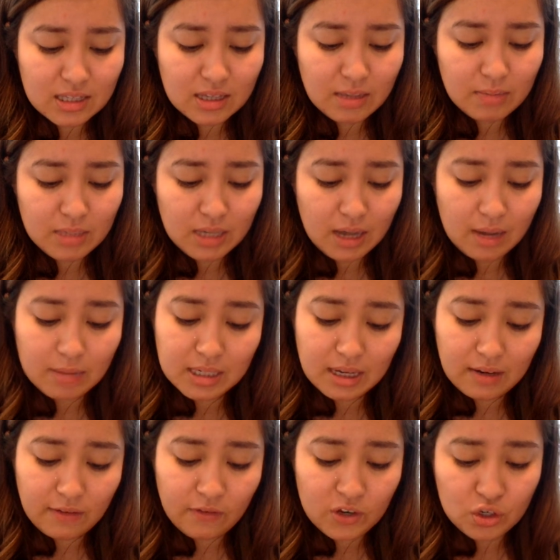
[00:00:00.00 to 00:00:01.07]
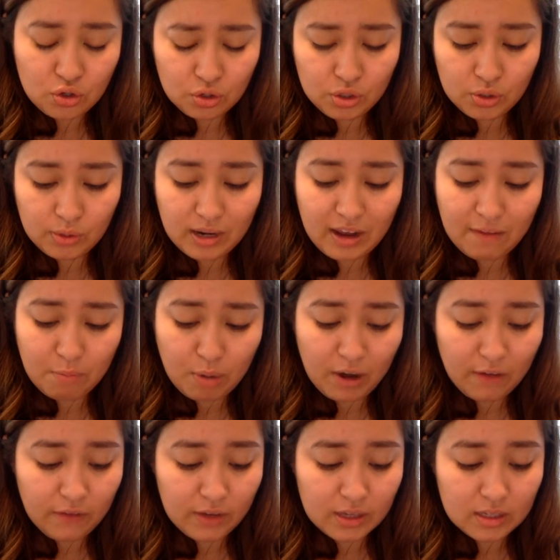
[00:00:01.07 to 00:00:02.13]
he had taken some time to get a fish or
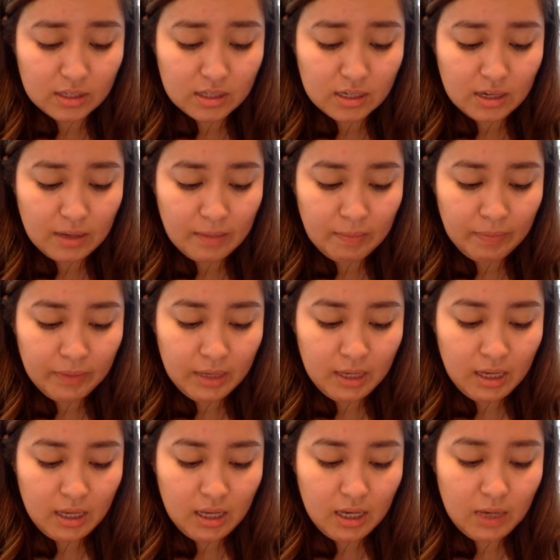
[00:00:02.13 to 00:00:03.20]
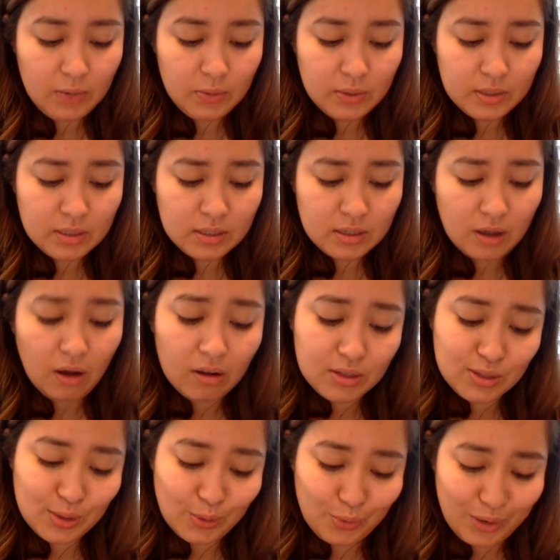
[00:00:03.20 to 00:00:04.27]
two and have breakfast. He
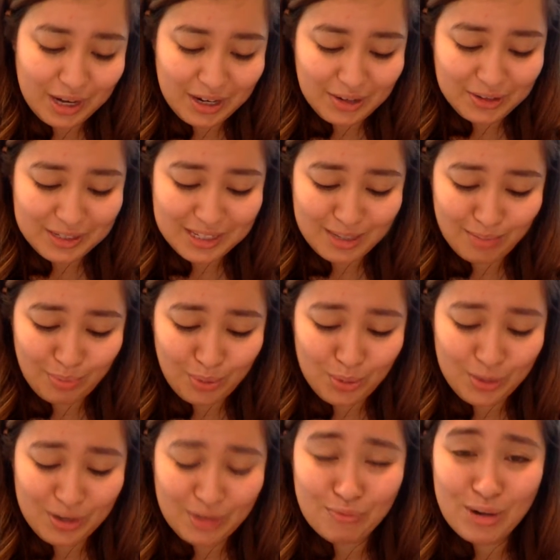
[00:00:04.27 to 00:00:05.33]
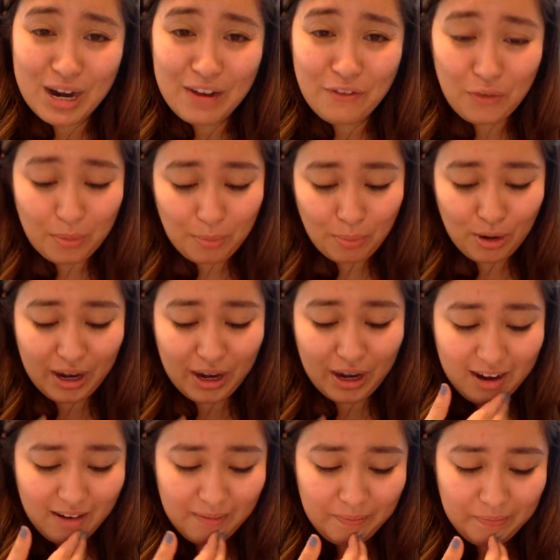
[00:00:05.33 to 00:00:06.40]
was also wrinkled as a prune and ready
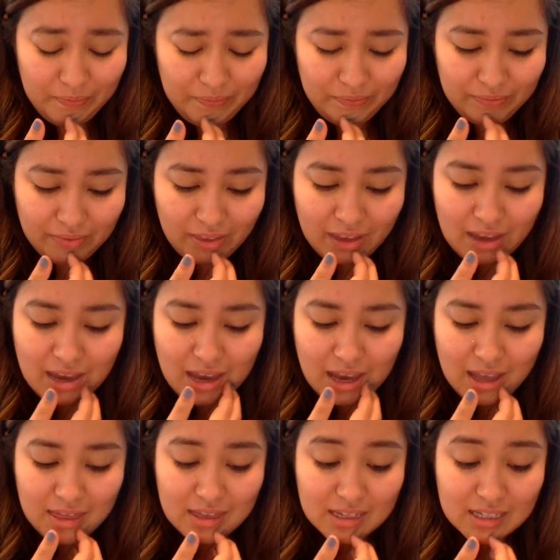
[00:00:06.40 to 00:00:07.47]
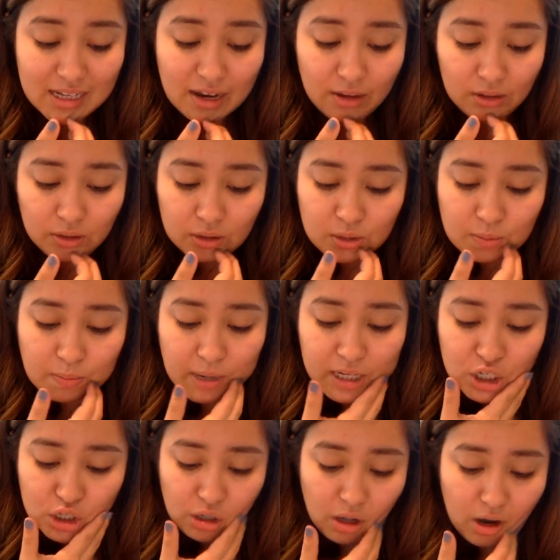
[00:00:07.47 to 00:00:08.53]
for a break. The
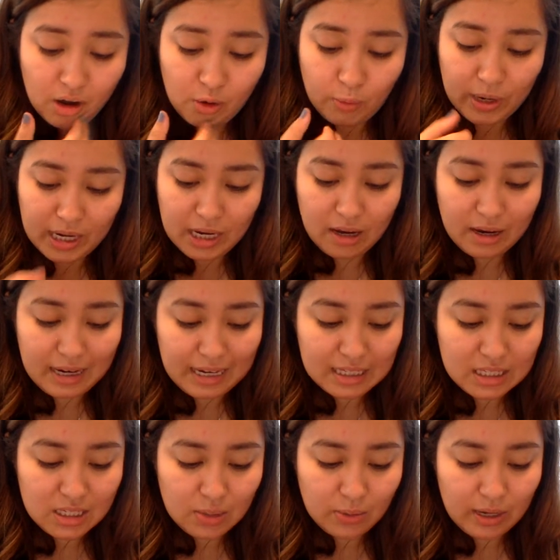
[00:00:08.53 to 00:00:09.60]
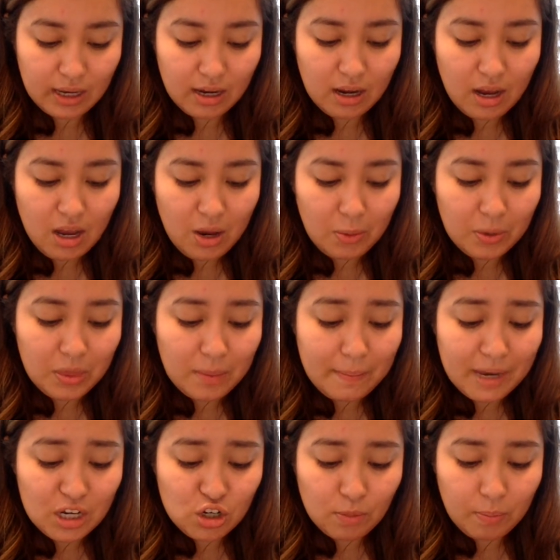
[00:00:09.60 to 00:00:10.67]
tail looked much larger when he got next to it,
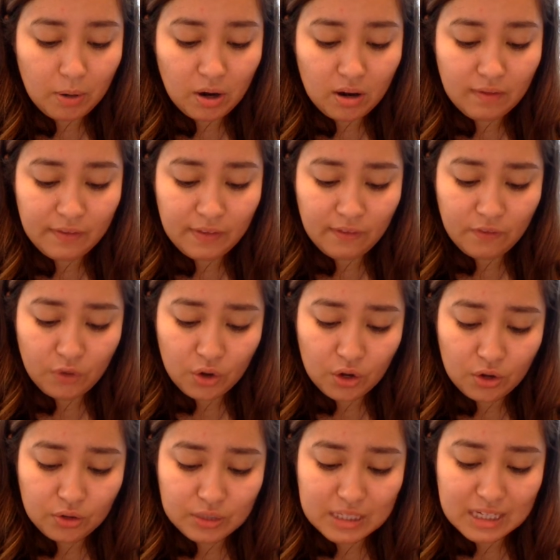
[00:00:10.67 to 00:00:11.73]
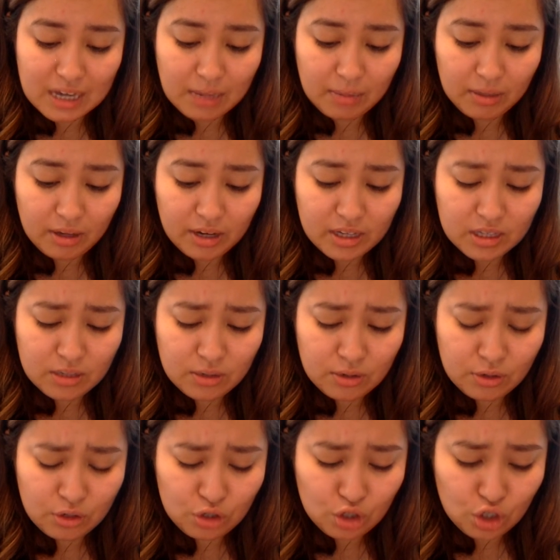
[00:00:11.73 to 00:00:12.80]
with the major part of the vertical
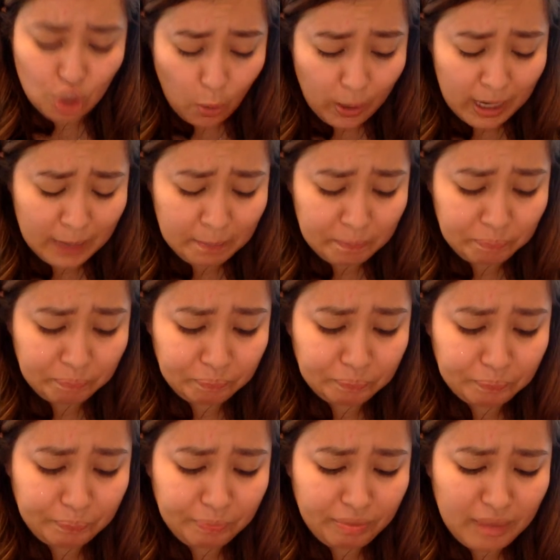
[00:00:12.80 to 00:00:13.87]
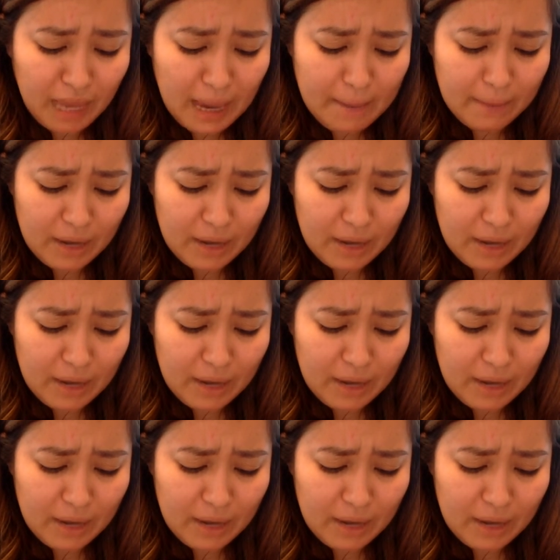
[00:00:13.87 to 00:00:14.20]
stabilizer showing,